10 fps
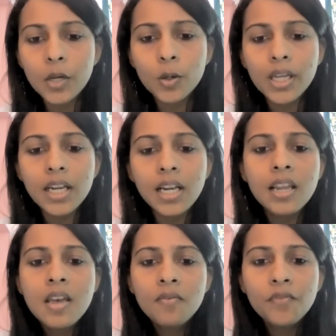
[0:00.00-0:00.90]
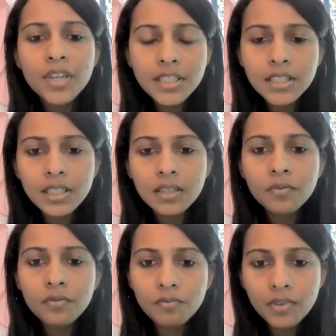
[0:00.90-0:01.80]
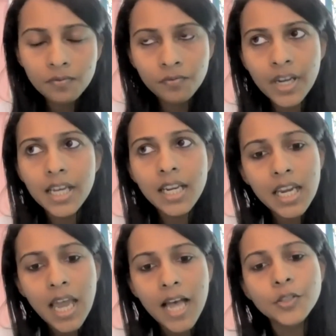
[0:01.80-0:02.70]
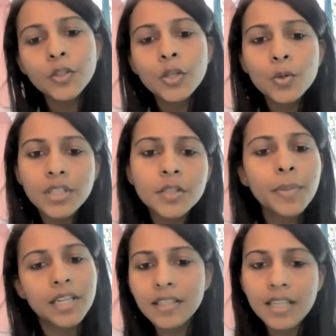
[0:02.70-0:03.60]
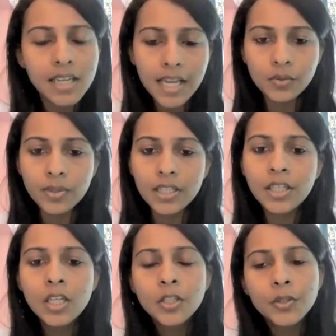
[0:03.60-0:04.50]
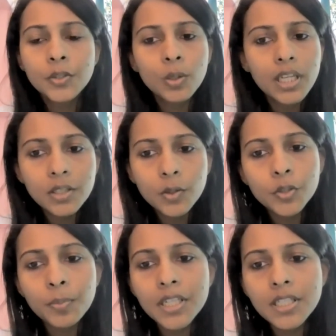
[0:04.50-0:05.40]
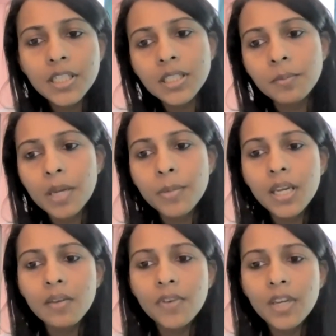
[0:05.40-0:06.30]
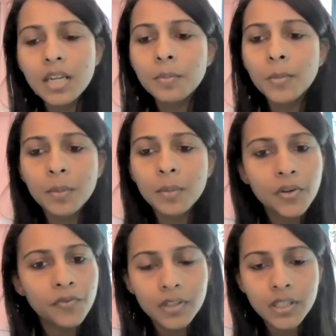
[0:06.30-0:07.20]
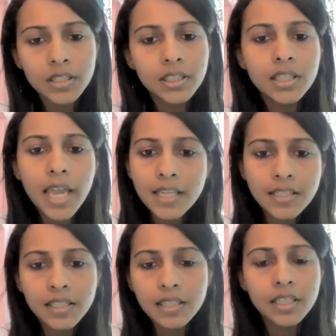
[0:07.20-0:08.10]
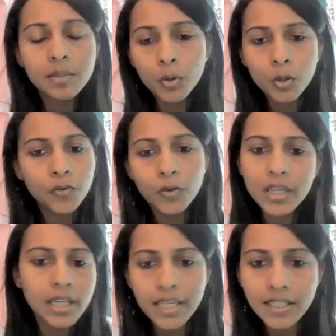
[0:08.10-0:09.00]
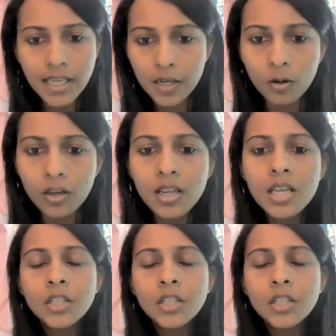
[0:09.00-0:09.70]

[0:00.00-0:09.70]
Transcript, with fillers: IOL, which where he has to use a spectacle as well. So in those patients, maybe we can prefer the extended monofocal lens and all.